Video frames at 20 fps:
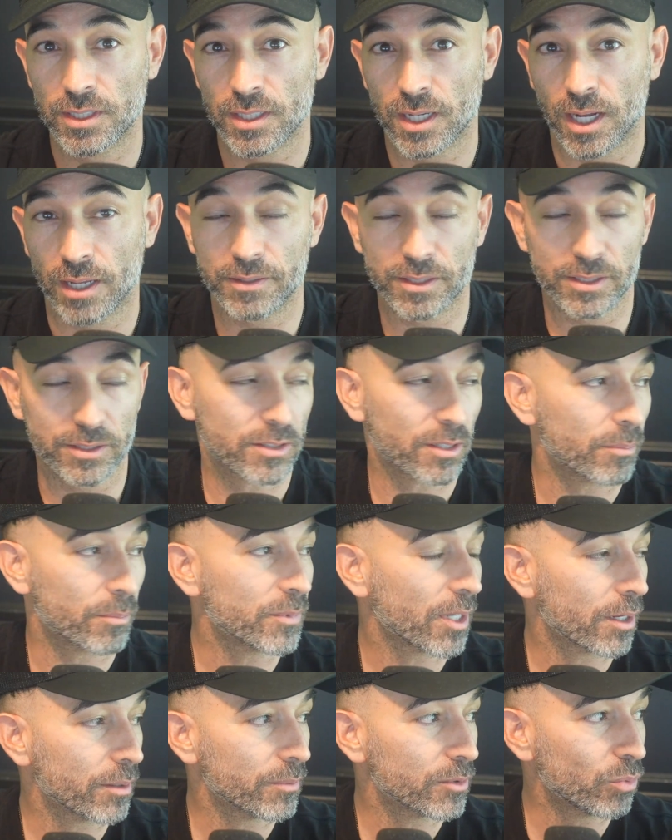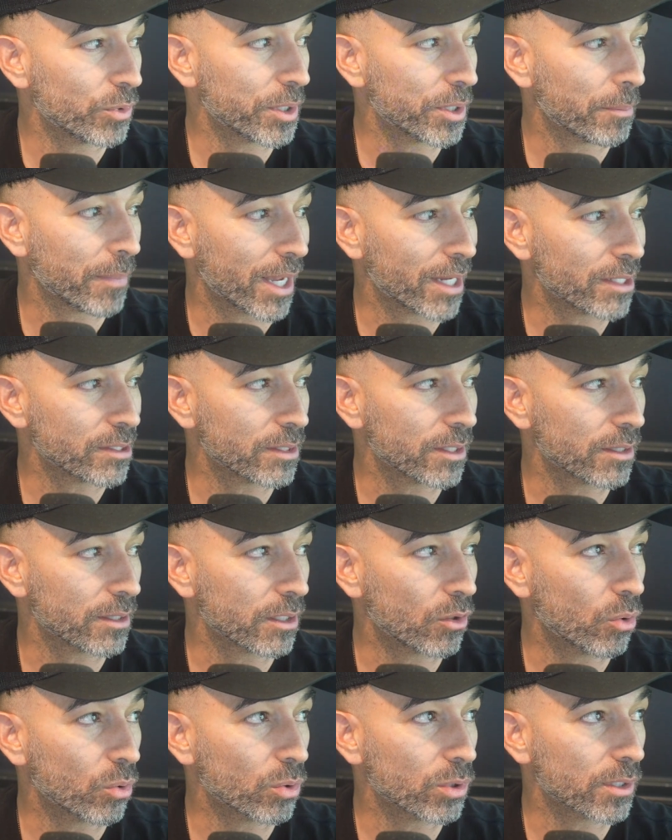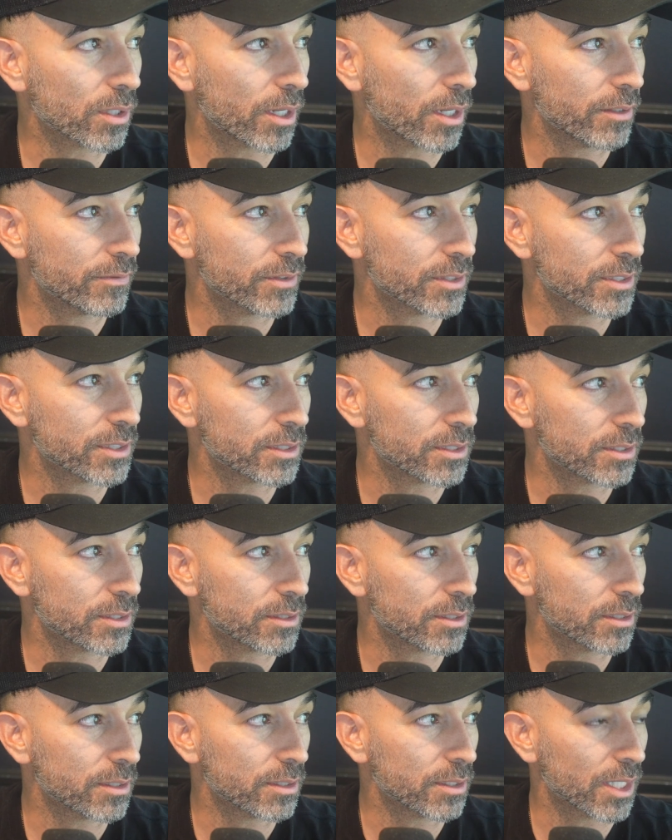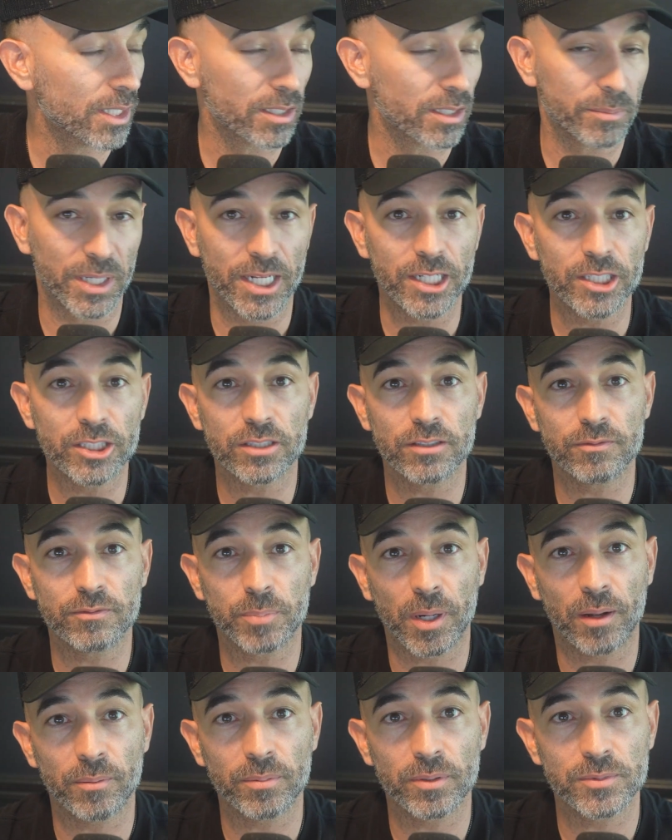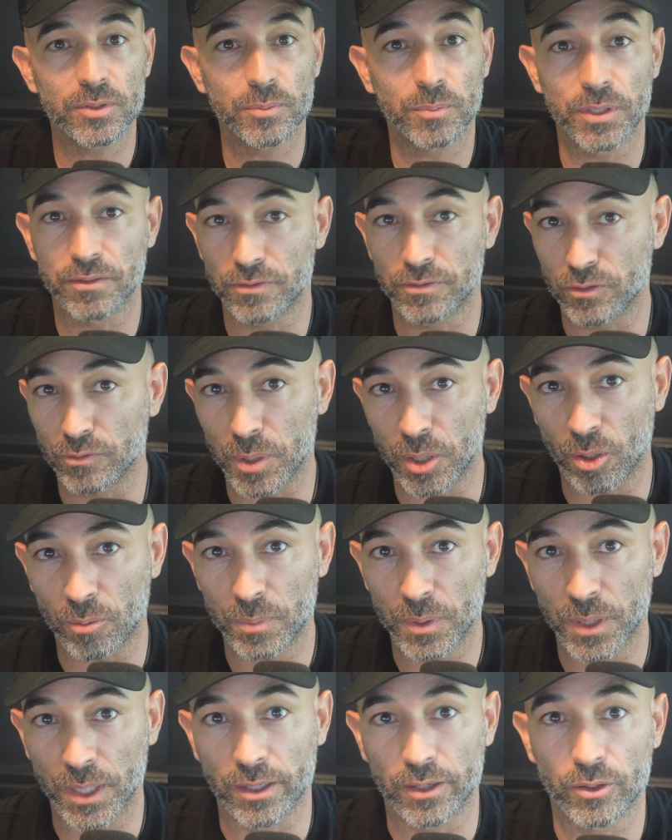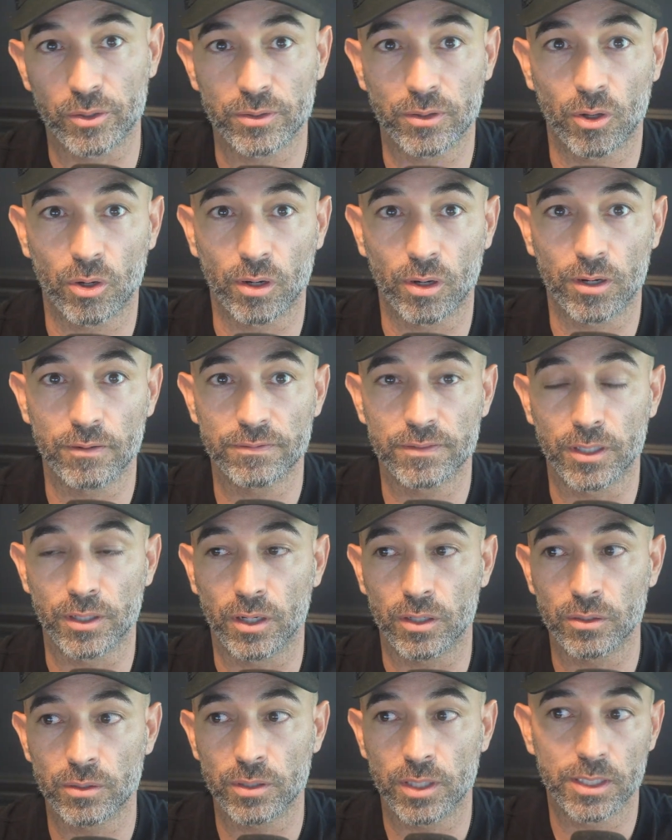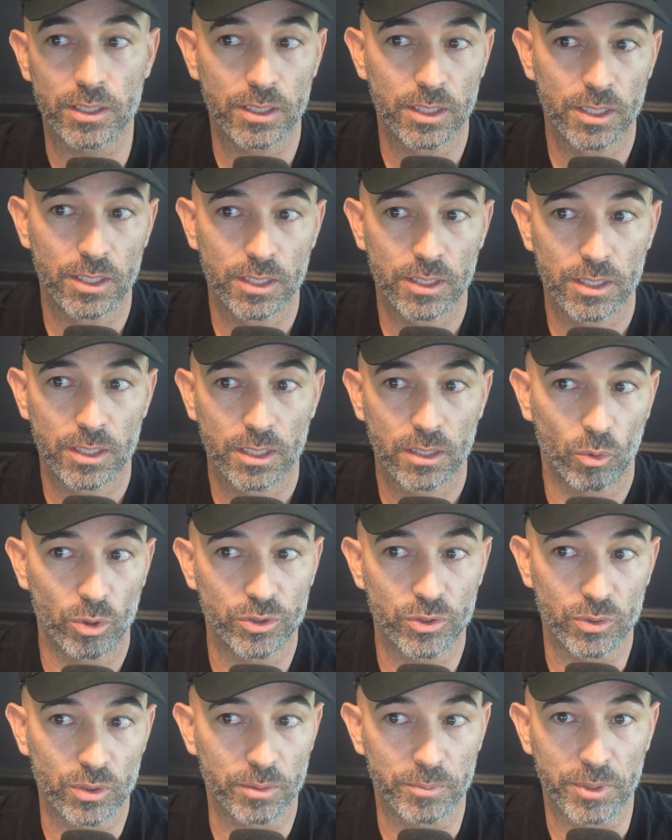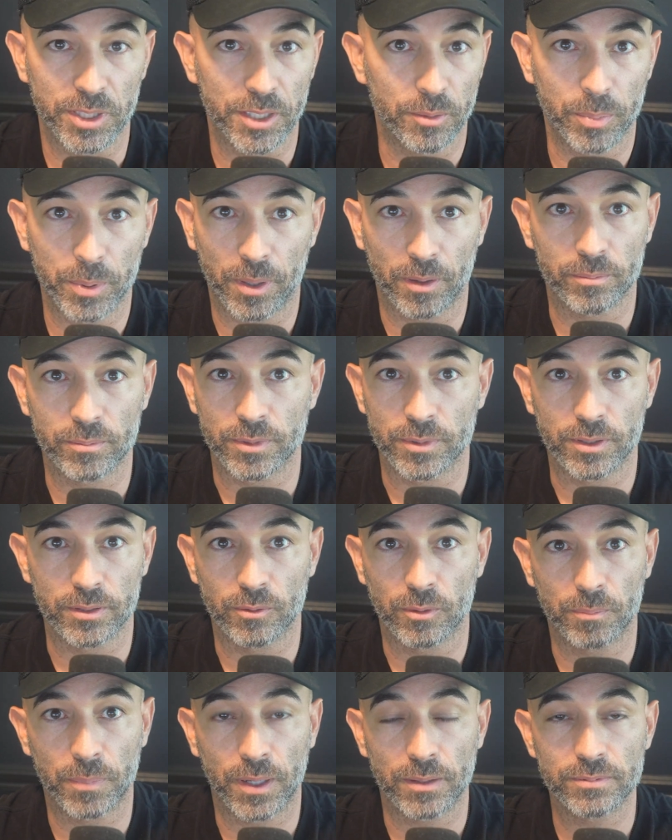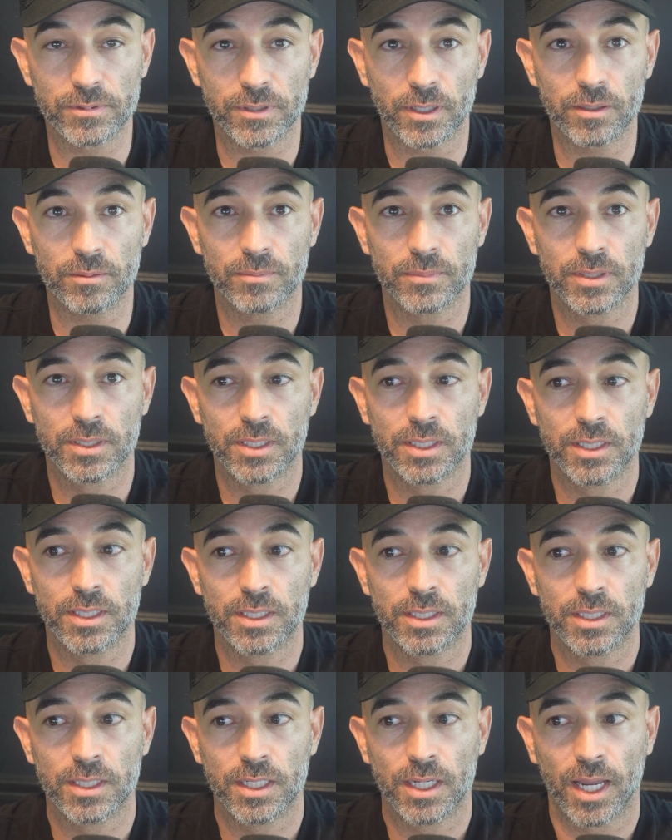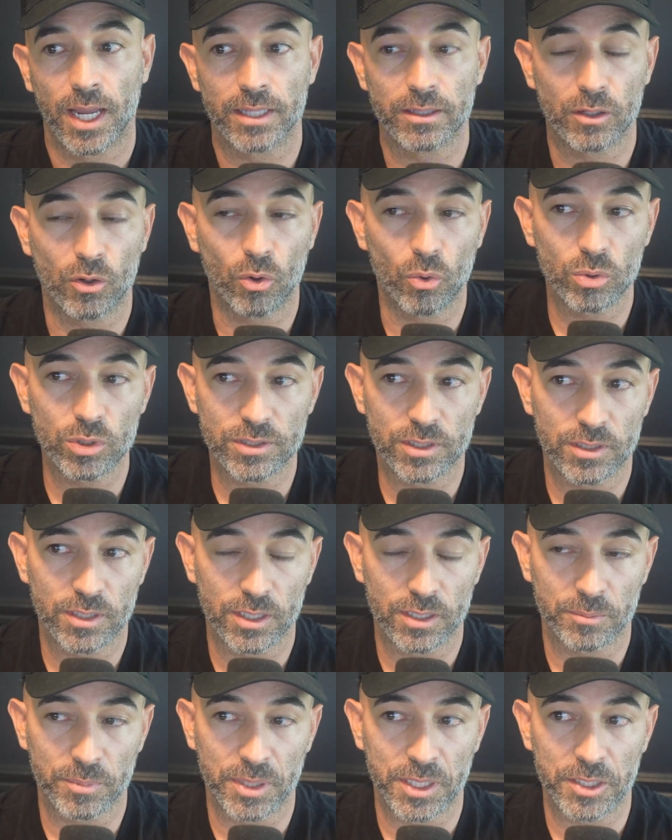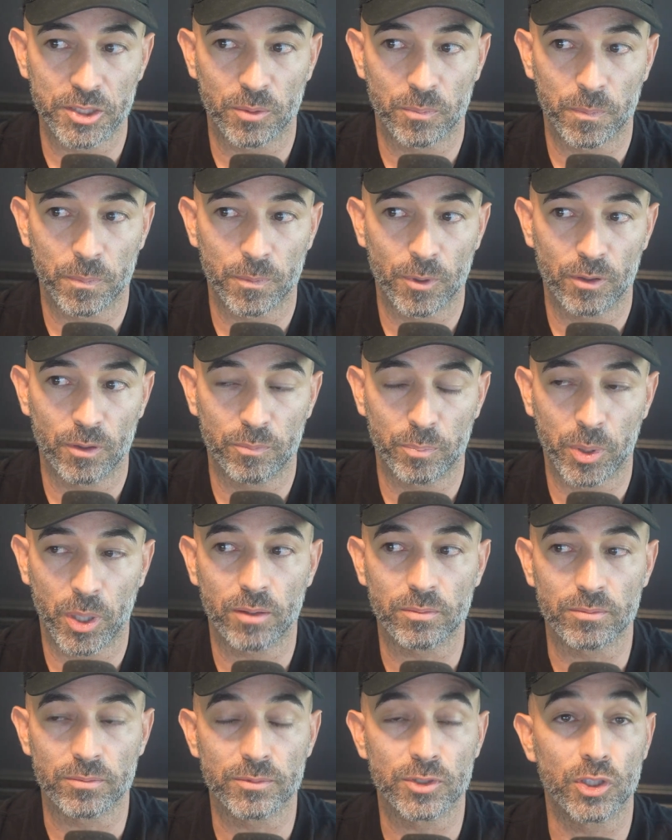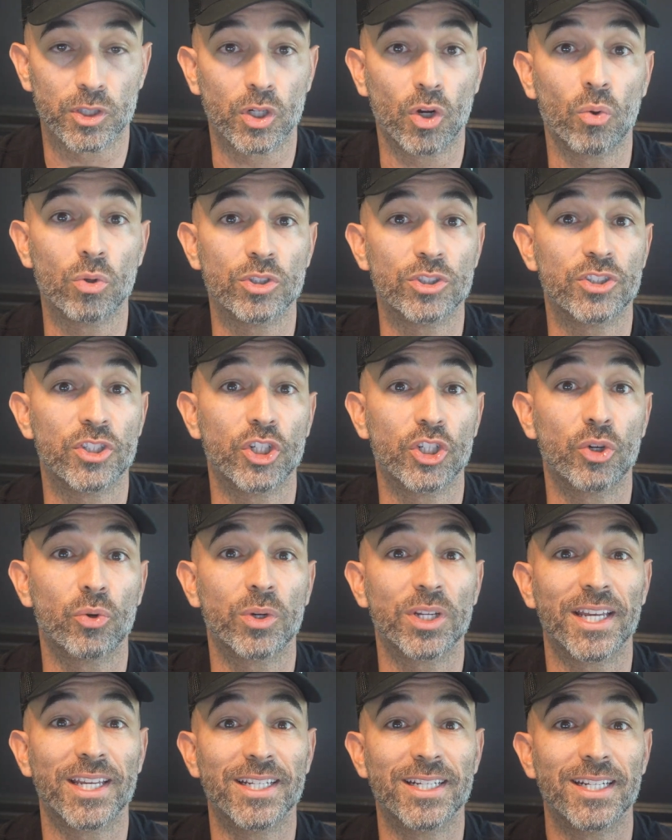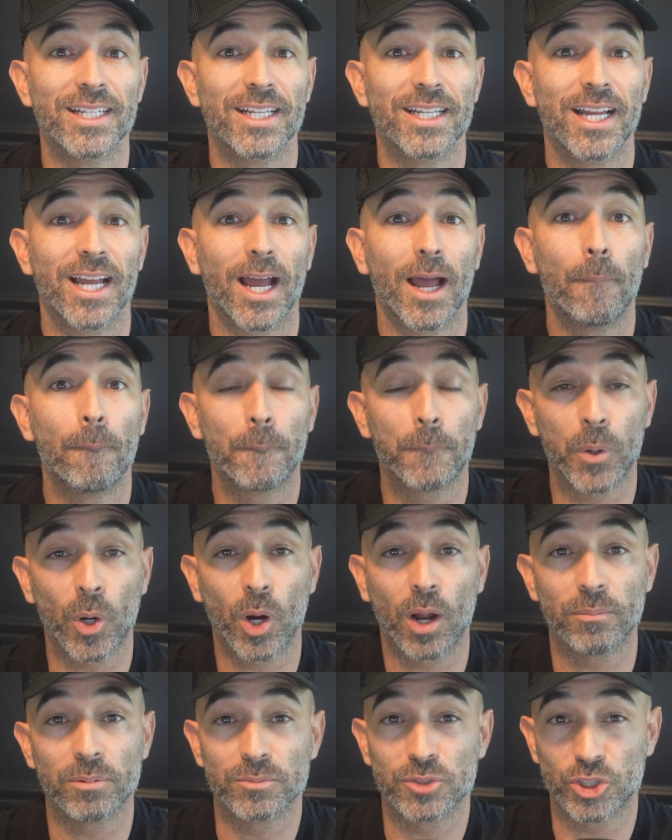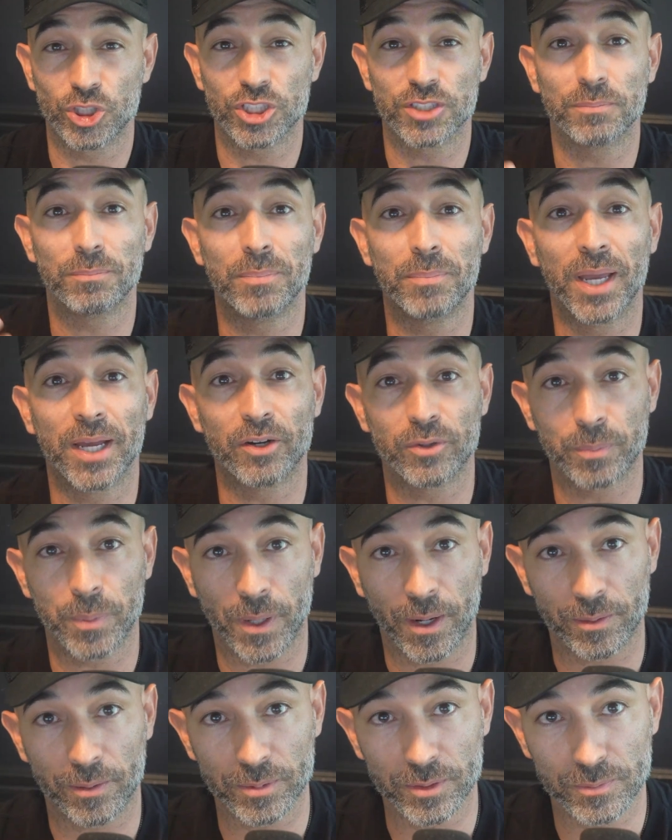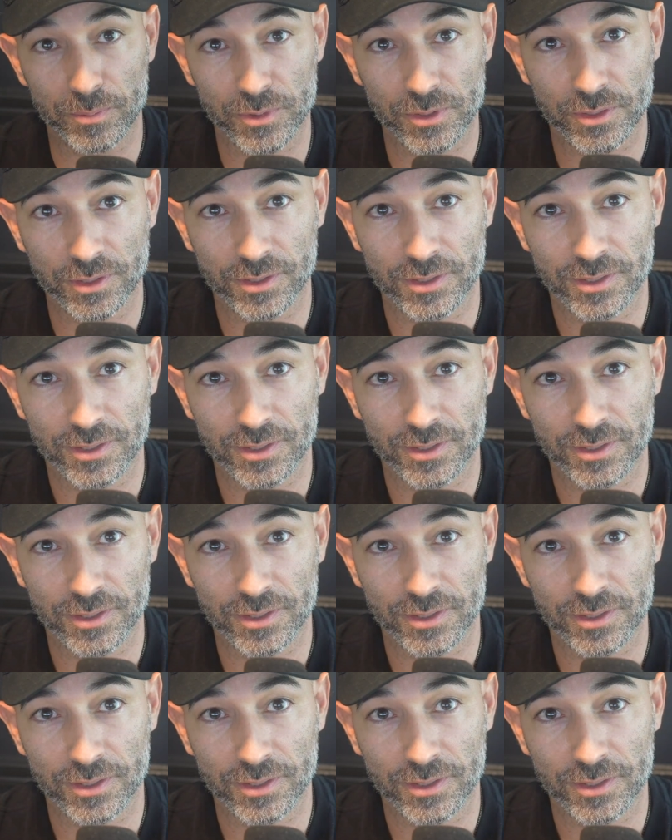I think sometimes we imagine that the goal in life is the elimination of problems, but if you've been on planet Earth long enough to know that once you eliminate a problem, another one pops up. And the goal isn't the elimination of problems. The goal is to create problems, just better problems.